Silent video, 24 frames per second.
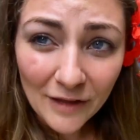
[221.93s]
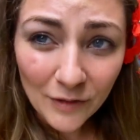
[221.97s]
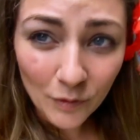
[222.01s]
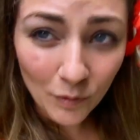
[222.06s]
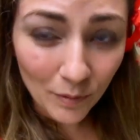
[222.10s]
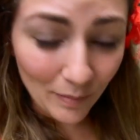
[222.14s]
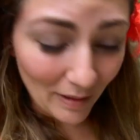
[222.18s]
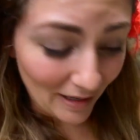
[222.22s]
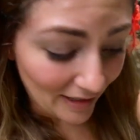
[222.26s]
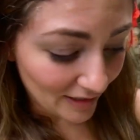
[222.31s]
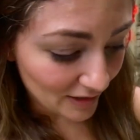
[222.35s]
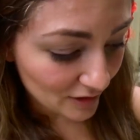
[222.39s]
Now that
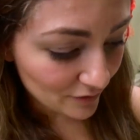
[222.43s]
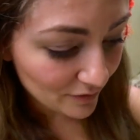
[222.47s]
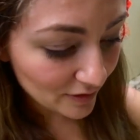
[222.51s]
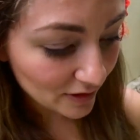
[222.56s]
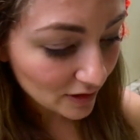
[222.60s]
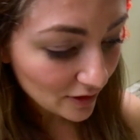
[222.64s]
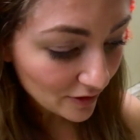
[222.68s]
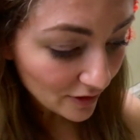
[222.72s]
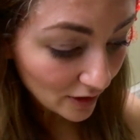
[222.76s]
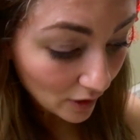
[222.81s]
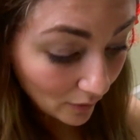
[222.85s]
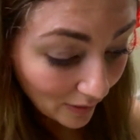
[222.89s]
we're back at the
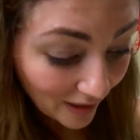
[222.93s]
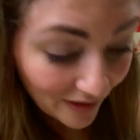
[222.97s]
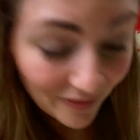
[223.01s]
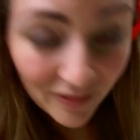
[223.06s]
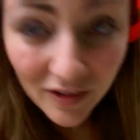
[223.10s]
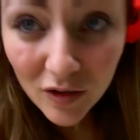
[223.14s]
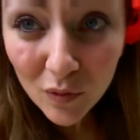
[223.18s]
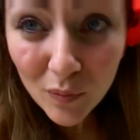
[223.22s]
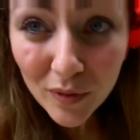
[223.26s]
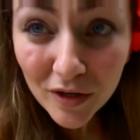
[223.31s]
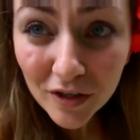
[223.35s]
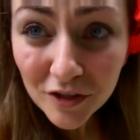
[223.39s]
villa though, I
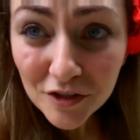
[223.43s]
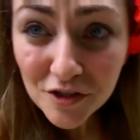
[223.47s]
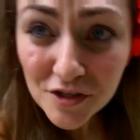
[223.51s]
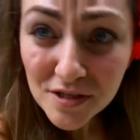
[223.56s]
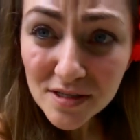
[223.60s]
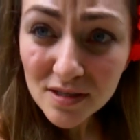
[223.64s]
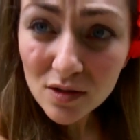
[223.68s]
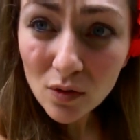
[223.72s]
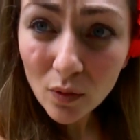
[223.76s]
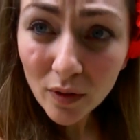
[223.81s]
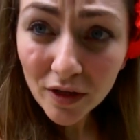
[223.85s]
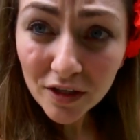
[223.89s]
think we are
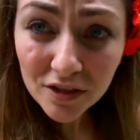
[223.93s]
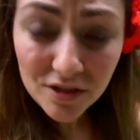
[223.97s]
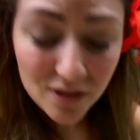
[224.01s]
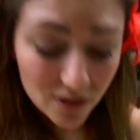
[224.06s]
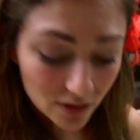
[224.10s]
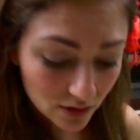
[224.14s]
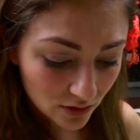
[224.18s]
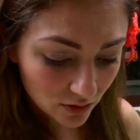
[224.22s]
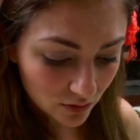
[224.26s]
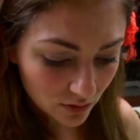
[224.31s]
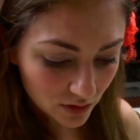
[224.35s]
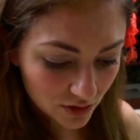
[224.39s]
just going
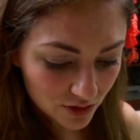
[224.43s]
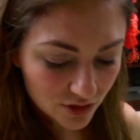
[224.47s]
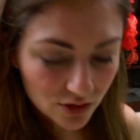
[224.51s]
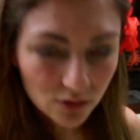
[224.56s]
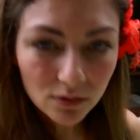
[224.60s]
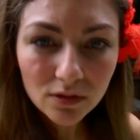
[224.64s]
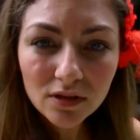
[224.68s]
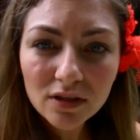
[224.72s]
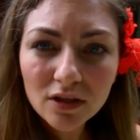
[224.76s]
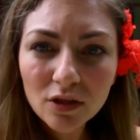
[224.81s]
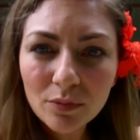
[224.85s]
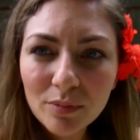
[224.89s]
to
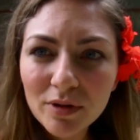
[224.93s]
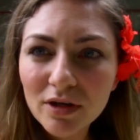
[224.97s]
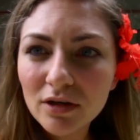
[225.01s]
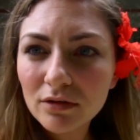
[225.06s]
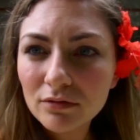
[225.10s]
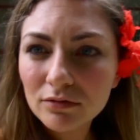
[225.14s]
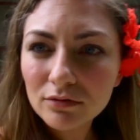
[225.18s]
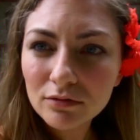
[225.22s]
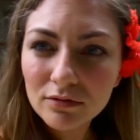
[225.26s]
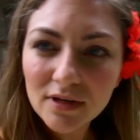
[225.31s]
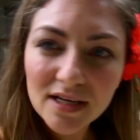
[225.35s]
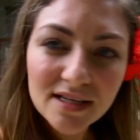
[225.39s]
do a little bit
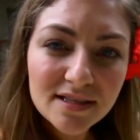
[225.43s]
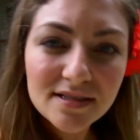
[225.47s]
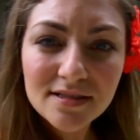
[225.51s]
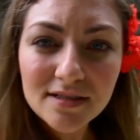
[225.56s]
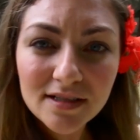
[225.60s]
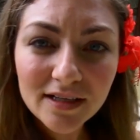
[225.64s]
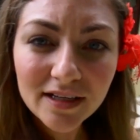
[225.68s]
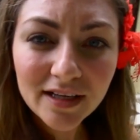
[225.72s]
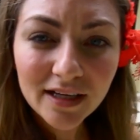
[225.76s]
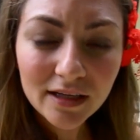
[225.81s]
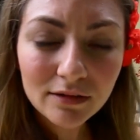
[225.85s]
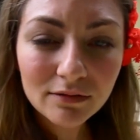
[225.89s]
of
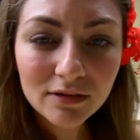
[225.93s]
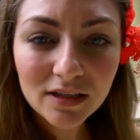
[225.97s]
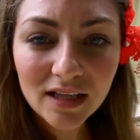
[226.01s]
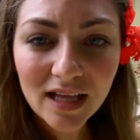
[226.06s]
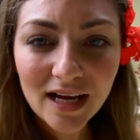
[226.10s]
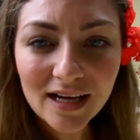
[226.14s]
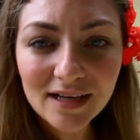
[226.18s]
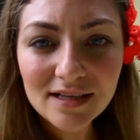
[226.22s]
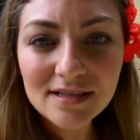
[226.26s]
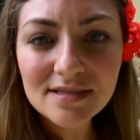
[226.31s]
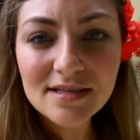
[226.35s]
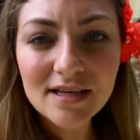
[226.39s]
resting and
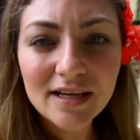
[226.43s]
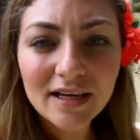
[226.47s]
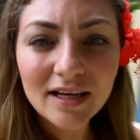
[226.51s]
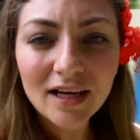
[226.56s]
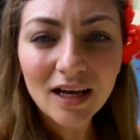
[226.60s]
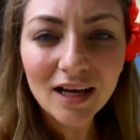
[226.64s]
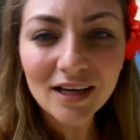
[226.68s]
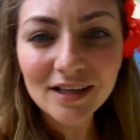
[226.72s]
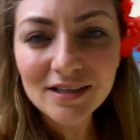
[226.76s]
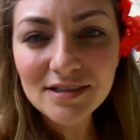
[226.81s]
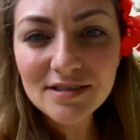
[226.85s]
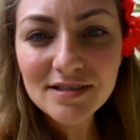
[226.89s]

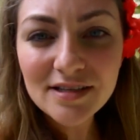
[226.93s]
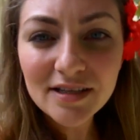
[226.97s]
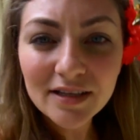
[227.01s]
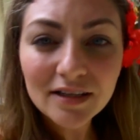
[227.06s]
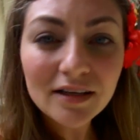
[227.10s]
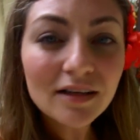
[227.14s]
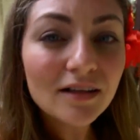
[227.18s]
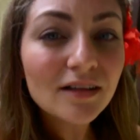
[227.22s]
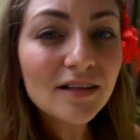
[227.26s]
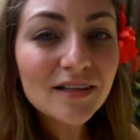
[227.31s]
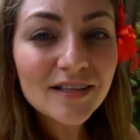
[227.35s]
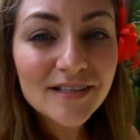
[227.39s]
relaxing
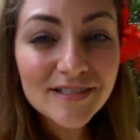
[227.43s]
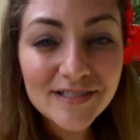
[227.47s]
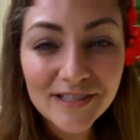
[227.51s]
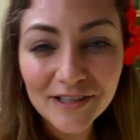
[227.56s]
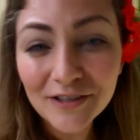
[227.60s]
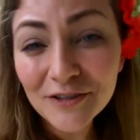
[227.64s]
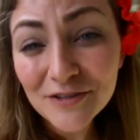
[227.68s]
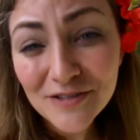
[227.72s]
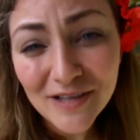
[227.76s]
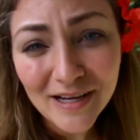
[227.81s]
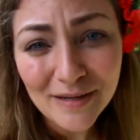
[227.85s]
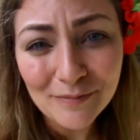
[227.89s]
until
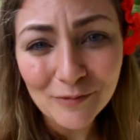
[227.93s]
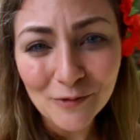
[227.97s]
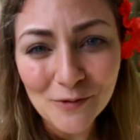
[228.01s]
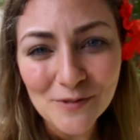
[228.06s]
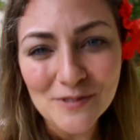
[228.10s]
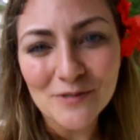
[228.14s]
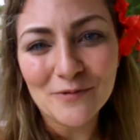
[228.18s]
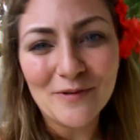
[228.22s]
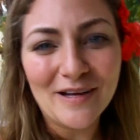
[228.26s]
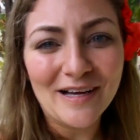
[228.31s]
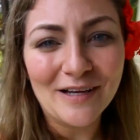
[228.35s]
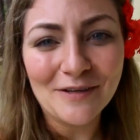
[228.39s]
dinner time
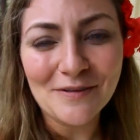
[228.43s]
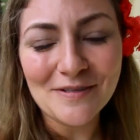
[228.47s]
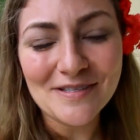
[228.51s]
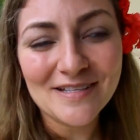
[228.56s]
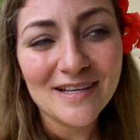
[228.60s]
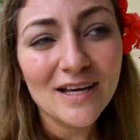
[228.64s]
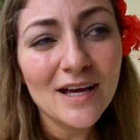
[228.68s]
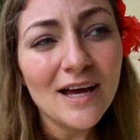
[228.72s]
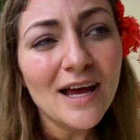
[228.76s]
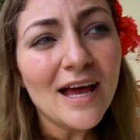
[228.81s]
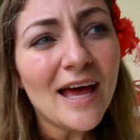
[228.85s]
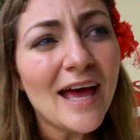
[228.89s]
rolls
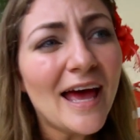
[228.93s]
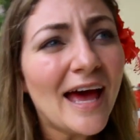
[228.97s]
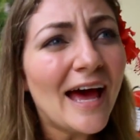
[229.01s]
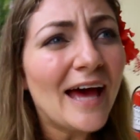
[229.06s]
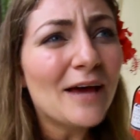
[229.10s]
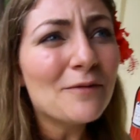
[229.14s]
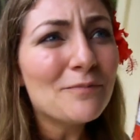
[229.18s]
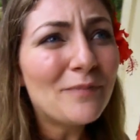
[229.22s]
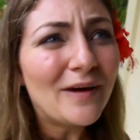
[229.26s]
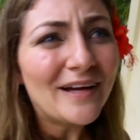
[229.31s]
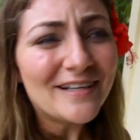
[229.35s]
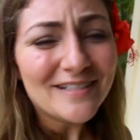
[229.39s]
around.
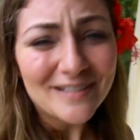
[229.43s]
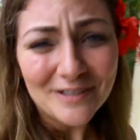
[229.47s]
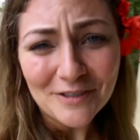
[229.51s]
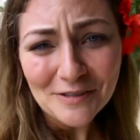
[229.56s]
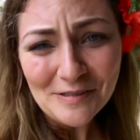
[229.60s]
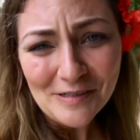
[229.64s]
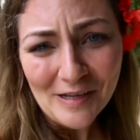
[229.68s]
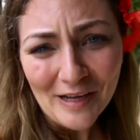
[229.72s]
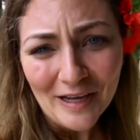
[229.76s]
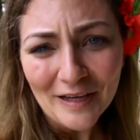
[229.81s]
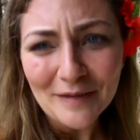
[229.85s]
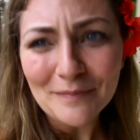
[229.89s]
And by
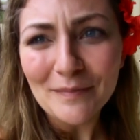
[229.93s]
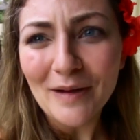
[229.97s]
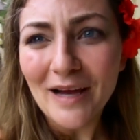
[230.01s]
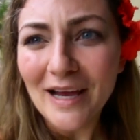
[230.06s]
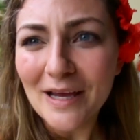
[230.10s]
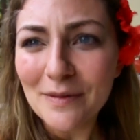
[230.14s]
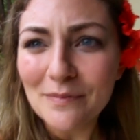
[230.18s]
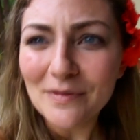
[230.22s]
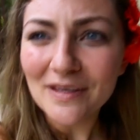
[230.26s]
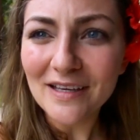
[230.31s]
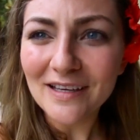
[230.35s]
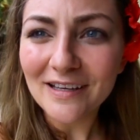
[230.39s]
dinner time,
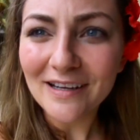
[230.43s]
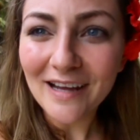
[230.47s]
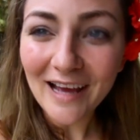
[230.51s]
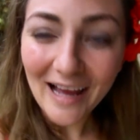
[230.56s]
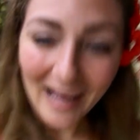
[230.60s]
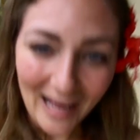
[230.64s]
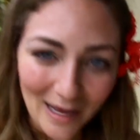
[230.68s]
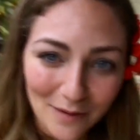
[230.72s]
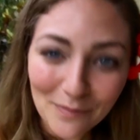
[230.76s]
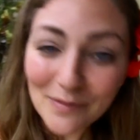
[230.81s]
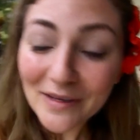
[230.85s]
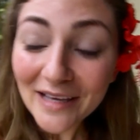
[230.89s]
I mean
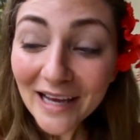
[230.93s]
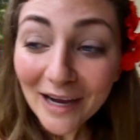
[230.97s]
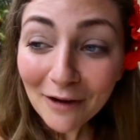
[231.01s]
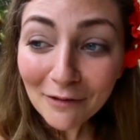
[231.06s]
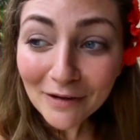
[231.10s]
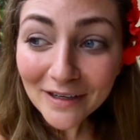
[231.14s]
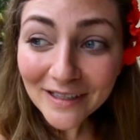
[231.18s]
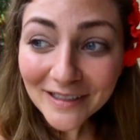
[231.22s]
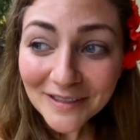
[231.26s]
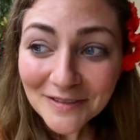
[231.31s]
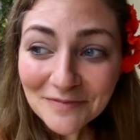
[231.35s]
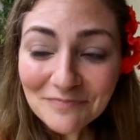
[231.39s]
happy
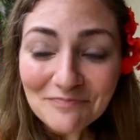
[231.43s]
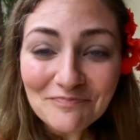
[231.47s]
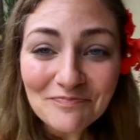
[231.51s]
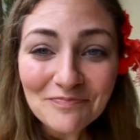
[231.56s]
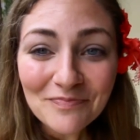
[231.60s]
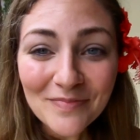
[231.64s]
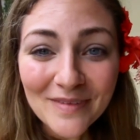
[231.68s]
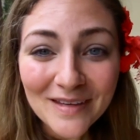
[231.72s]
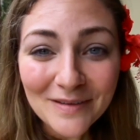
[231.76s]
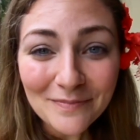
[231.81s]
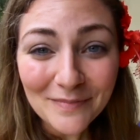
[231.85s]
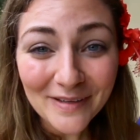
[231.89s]
hour,
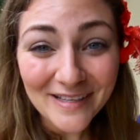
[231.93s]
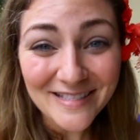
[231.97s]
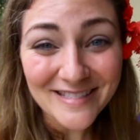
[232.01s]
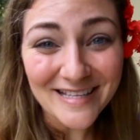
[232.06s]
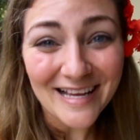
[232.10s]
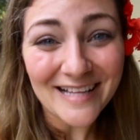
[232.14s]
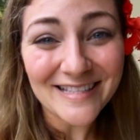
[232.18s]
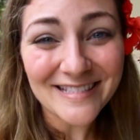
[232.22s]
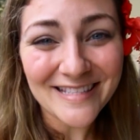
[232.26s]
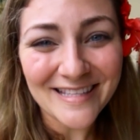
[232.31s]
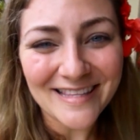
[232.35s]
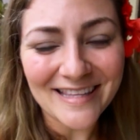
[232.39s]
because
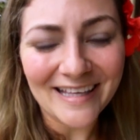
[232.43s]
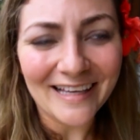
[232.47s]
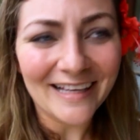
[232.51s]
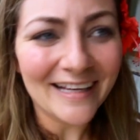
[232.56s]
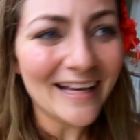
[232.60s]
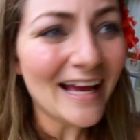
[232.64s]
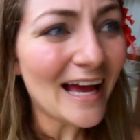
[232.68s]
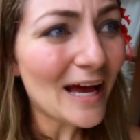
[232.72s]
that's a thing.